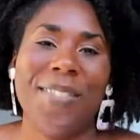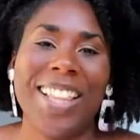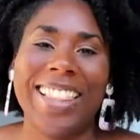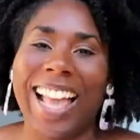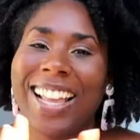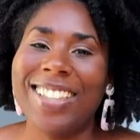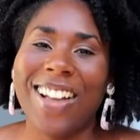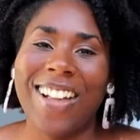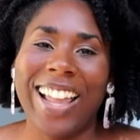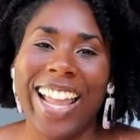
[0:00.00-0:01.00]
But that
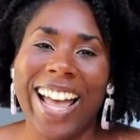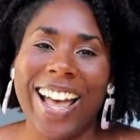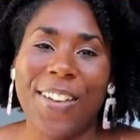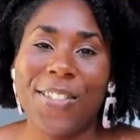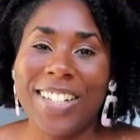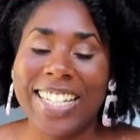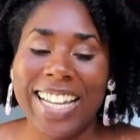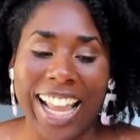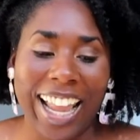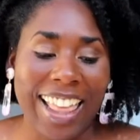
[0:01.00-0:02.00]
is all I have for
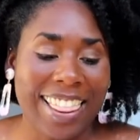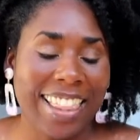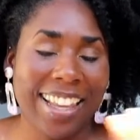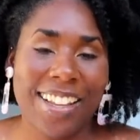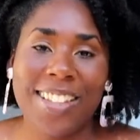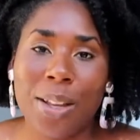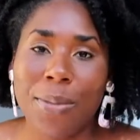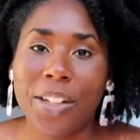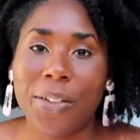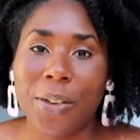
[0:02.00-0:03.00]
today. Thank you
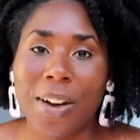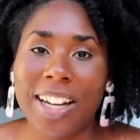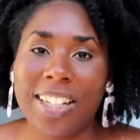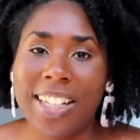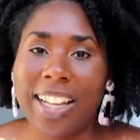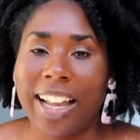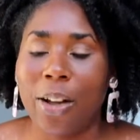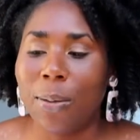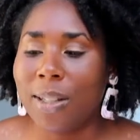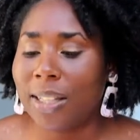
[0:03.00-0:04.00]
so much for watching. I
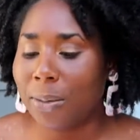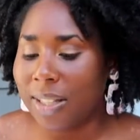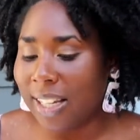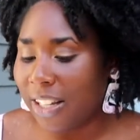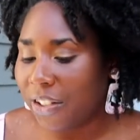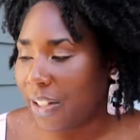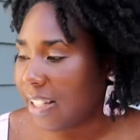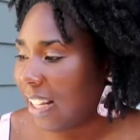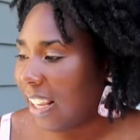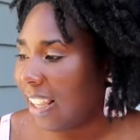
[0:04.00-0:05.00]
hope this was
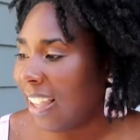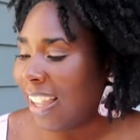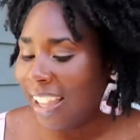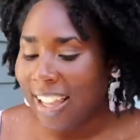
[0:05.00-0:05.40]
interesting.